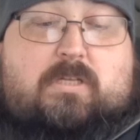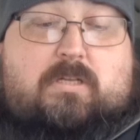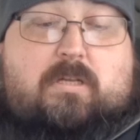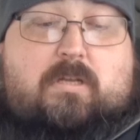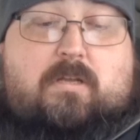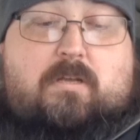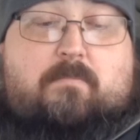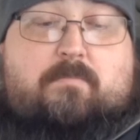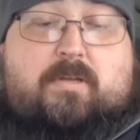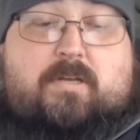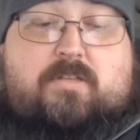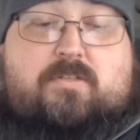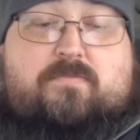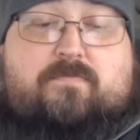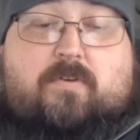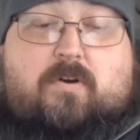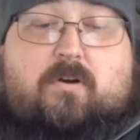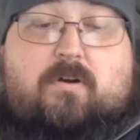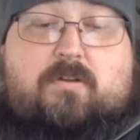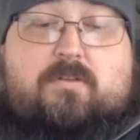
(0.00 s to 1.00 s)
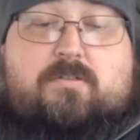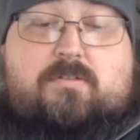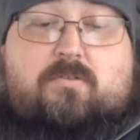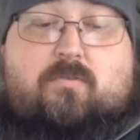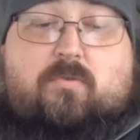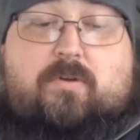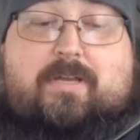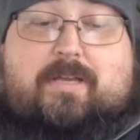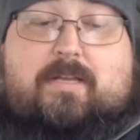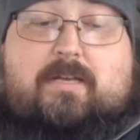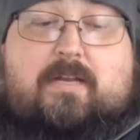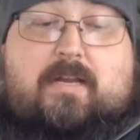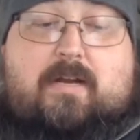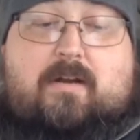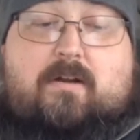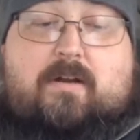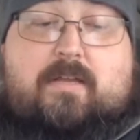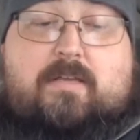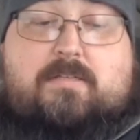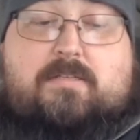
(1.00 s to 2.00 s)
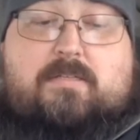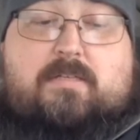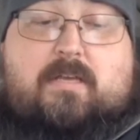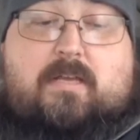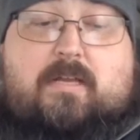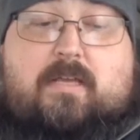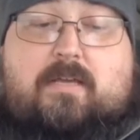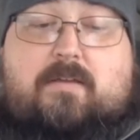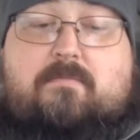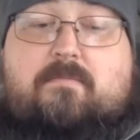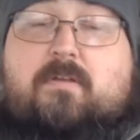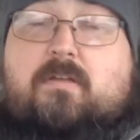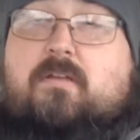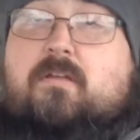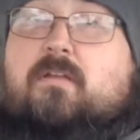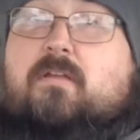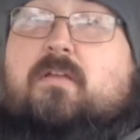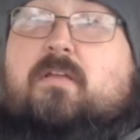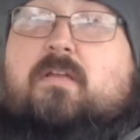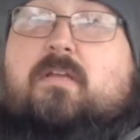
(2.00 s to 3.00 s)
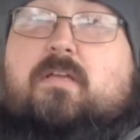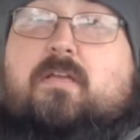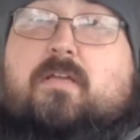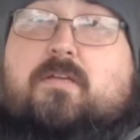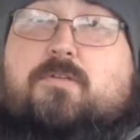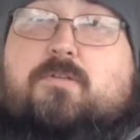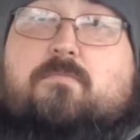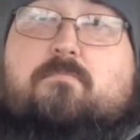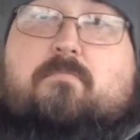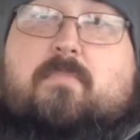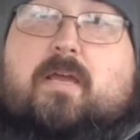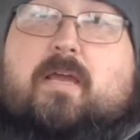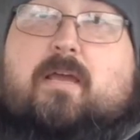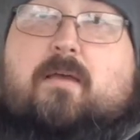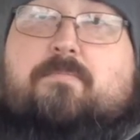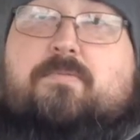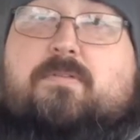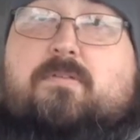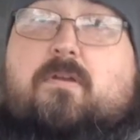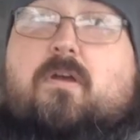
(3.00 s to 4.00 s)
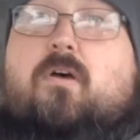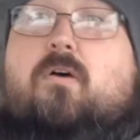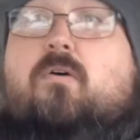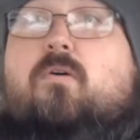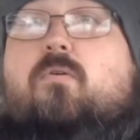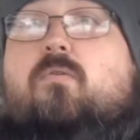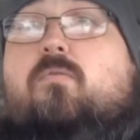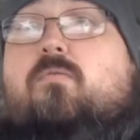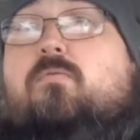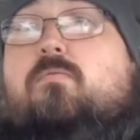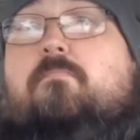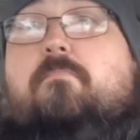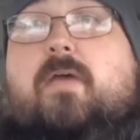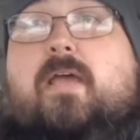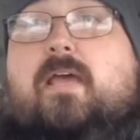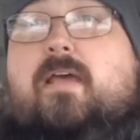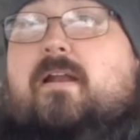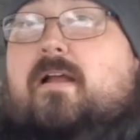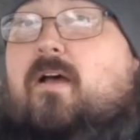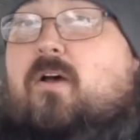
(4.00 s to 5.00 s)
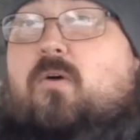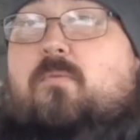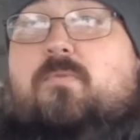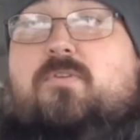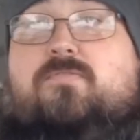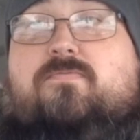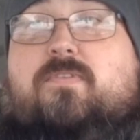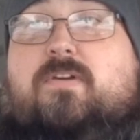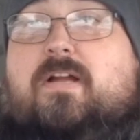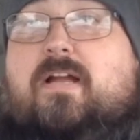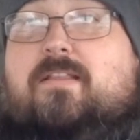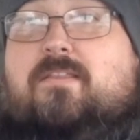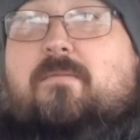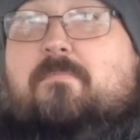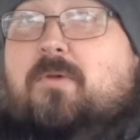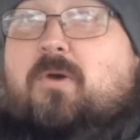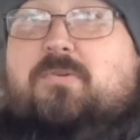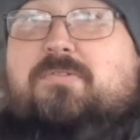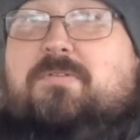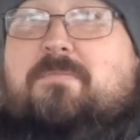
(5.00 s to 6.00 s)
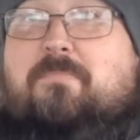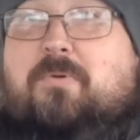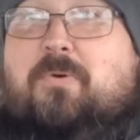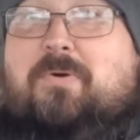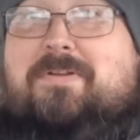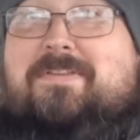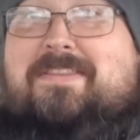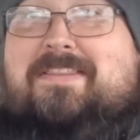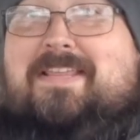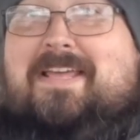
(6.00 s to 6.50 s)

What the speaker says: But as far as doing an area study, get your maps. Oh, man, I almost forgot the most important